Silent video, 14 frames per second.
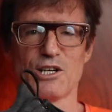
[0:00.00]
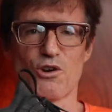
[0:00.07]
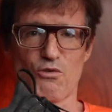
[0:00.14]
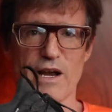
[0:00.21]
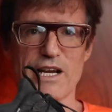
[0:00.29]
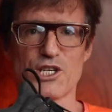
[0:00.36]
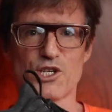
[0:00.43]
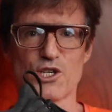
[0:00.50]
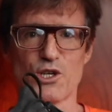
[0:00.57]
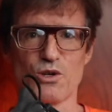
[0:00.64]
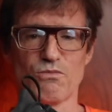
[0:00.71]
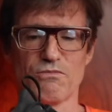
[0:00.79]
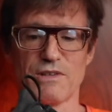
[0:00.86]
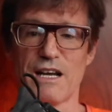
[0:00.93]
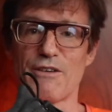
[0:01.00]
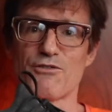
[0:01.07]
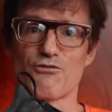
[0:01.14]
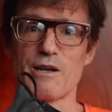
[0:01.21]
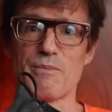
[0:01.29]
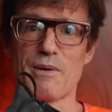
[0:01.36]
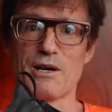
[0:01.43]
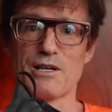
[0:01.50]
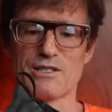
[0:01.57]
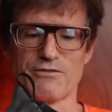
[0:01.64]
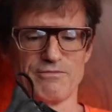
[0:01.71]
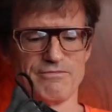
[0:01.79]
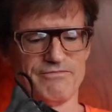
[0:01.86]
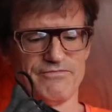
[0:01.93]
Great shoe. I have three pairs
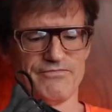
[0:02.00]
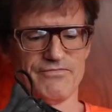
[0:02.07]
of them,